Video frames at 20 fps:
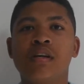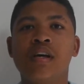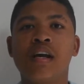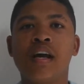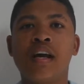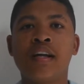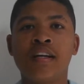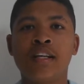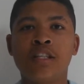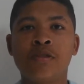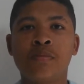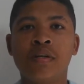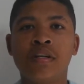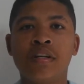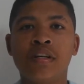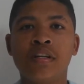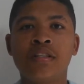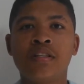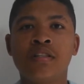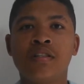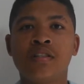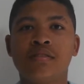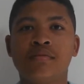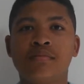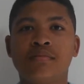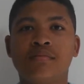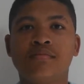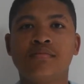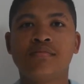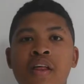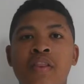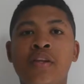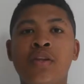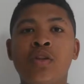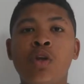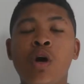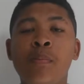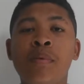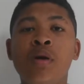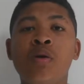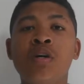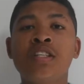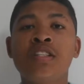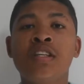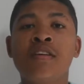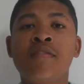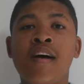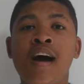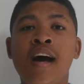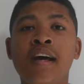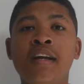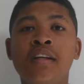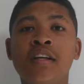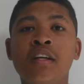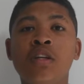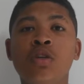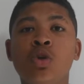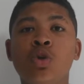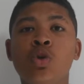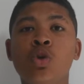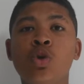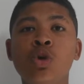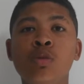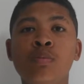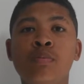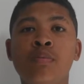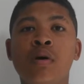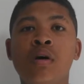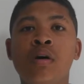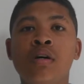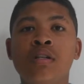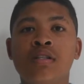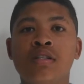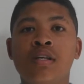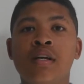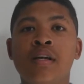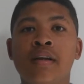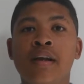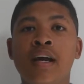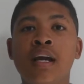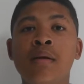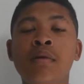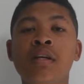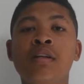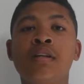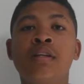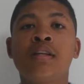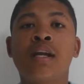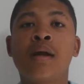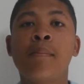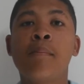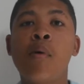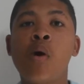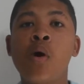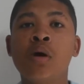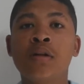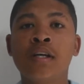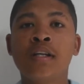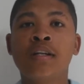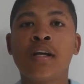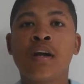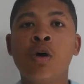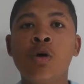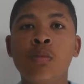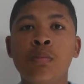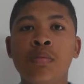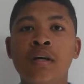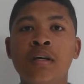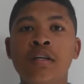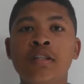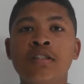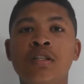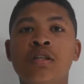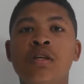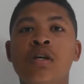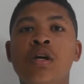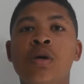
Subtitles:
and explanation. The topic is divided into two parts, namely the tripartite role players,